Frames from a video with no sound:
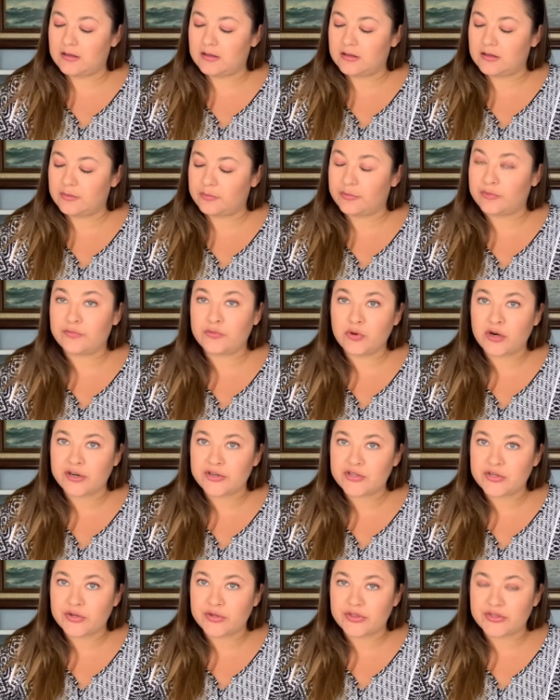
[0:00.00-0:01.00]
Before I show
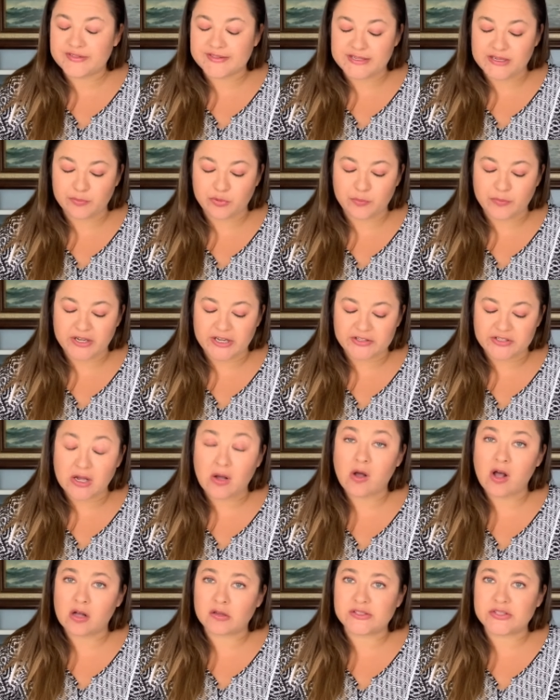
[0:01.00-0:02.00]
you the sample page, I'll
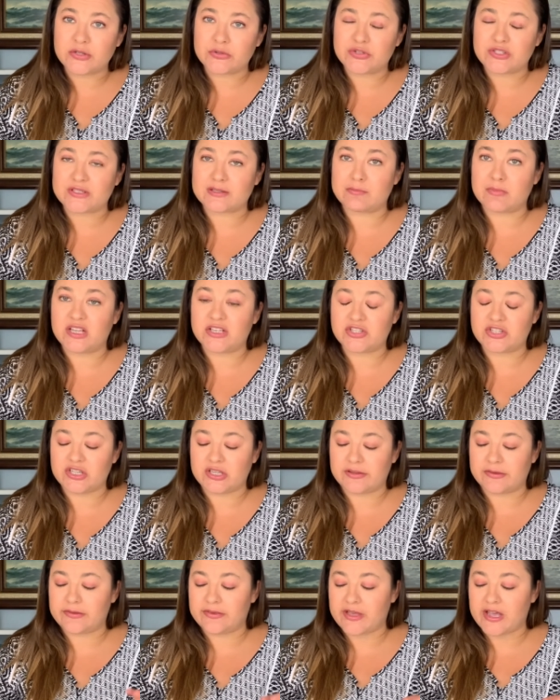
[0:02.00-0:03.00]
also just
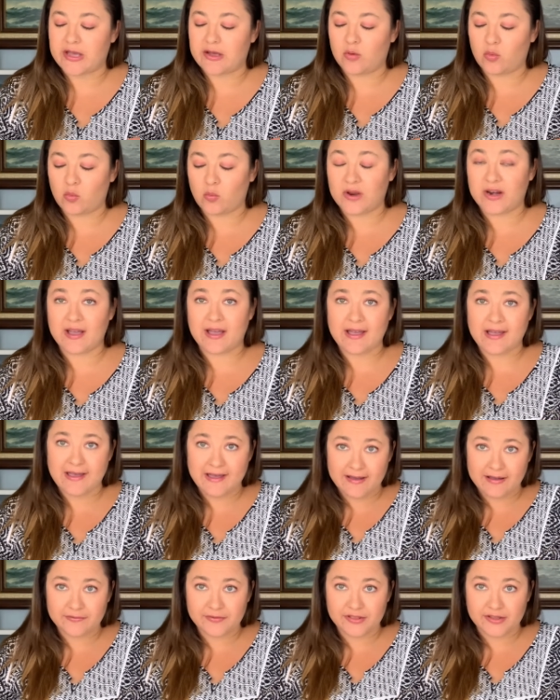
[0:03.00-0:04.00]
mention that when I
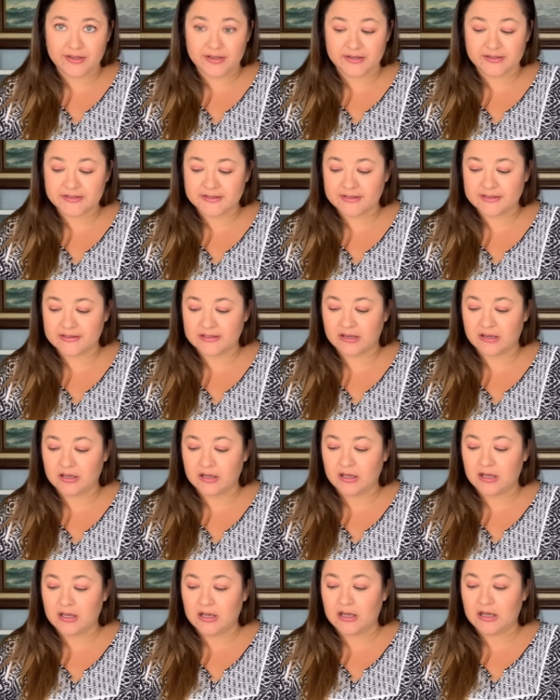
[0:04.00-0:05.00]
have this,
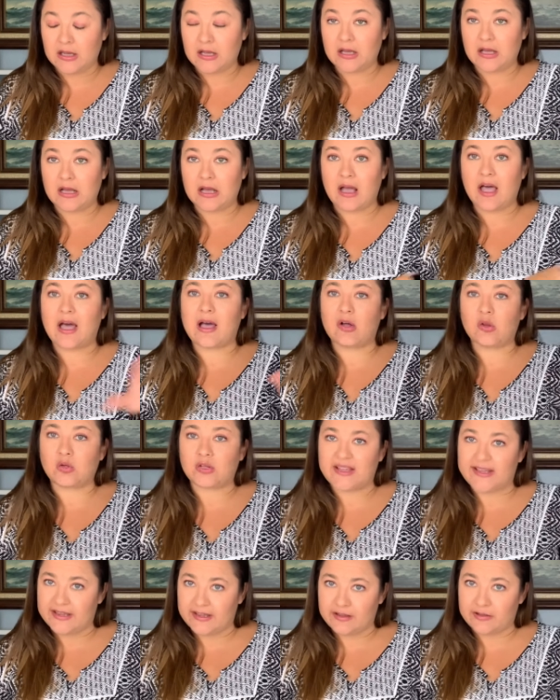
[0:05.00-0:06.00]
I'll
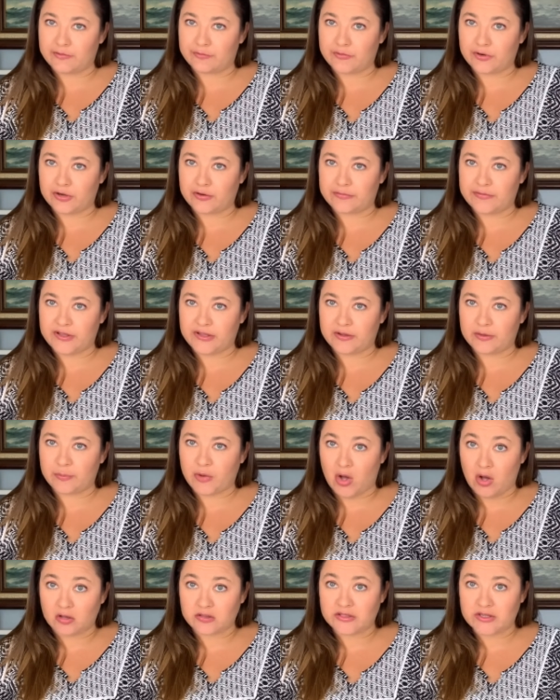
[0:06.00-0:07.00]
lay it in front of him
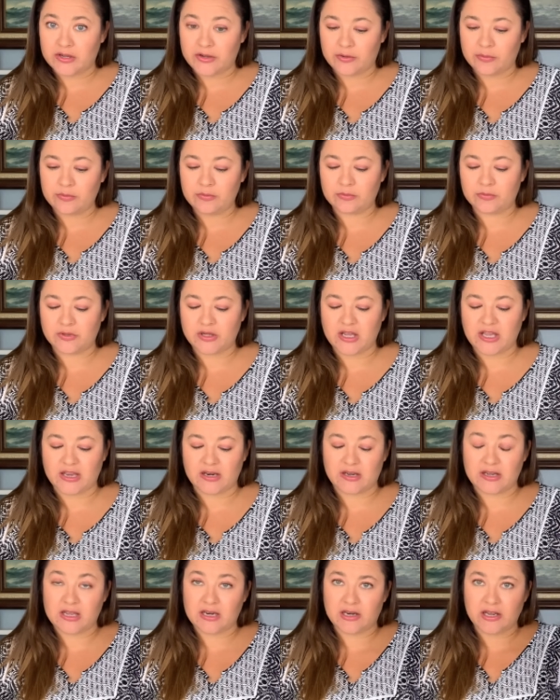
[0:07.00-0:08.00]
also, and
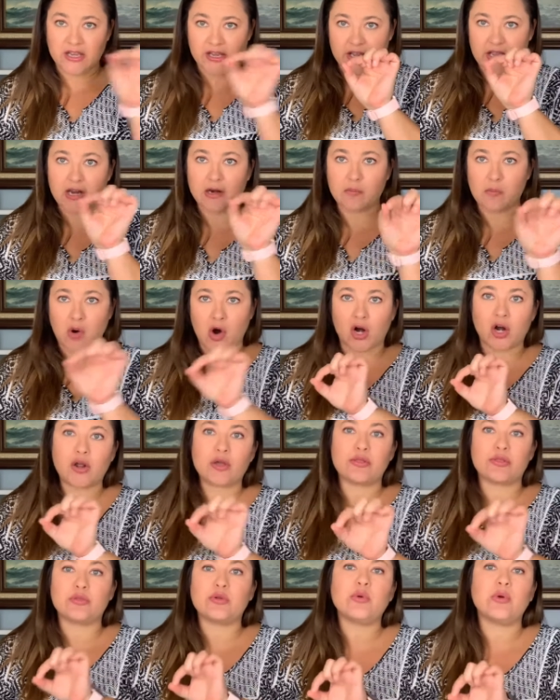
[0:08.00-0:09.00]
then he can mark
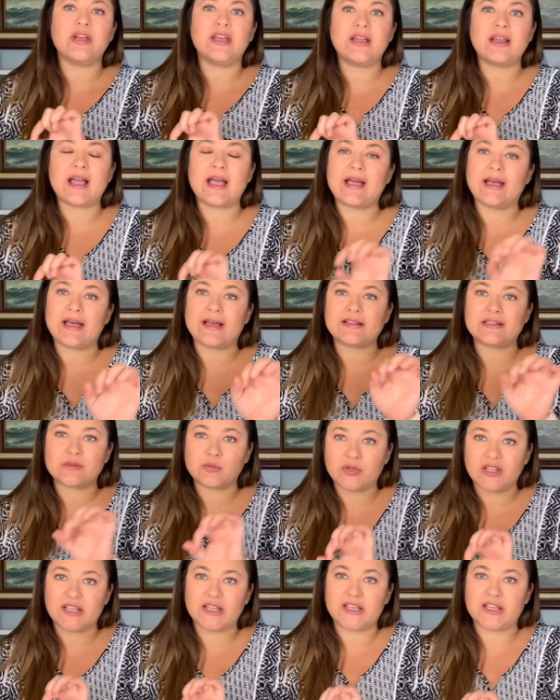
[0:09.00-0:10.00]
through it as we
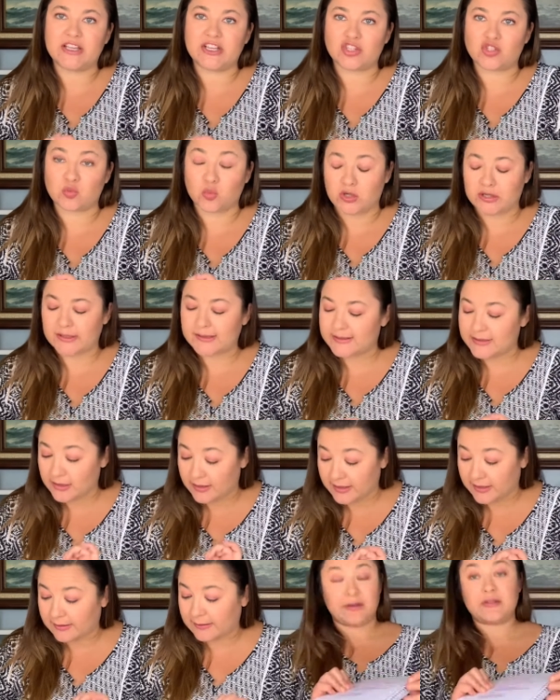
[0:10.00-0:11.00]
get each one
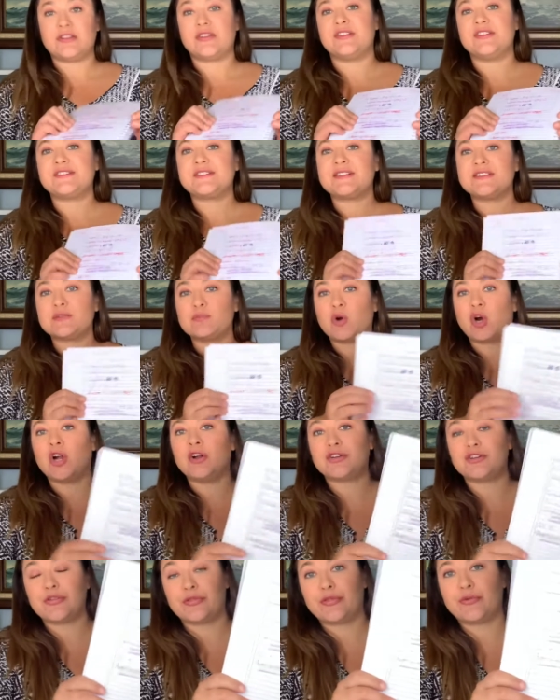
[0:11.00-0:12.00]
done. This is
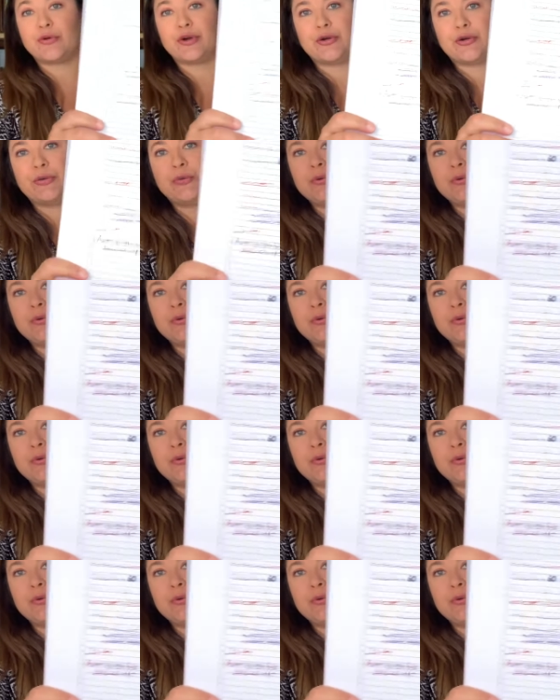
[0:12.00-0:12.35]
marked through,